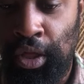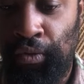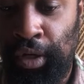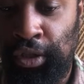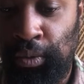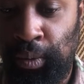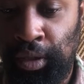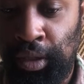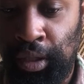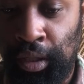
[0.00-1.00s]
the Russian
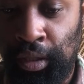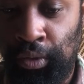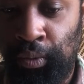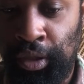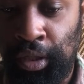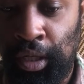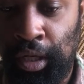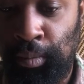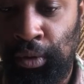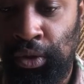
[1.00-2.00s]
one said, the Russian
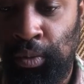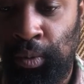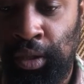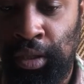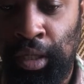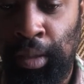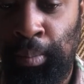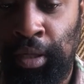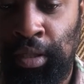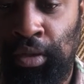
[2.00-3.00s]
cannibalism one said that
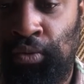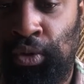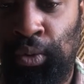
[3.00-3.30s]
peasants